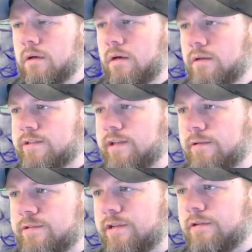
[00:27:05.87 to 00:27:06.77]
All right.
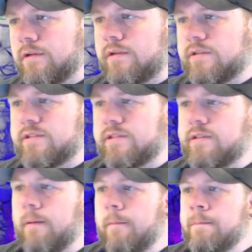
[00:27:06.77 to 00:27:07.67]
So synchronous
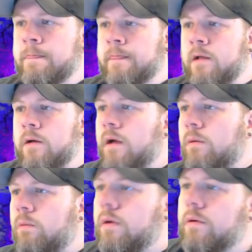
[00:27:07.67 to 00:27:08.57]
is
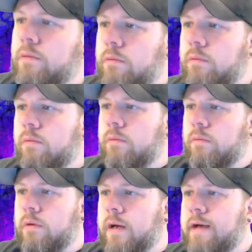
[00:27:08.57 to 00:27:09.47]

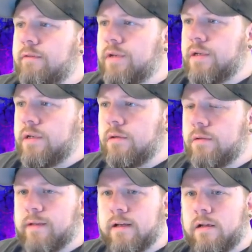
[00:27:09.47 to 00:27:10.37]
we're having to deal
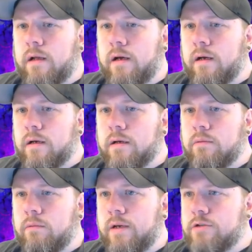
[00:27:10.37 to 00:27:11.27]
with that clock.
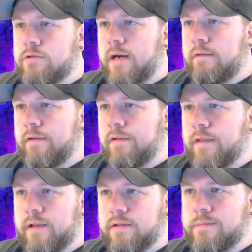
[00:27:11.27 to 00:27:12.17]
We can drive
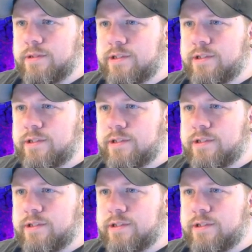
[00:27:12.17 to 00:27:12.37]
everything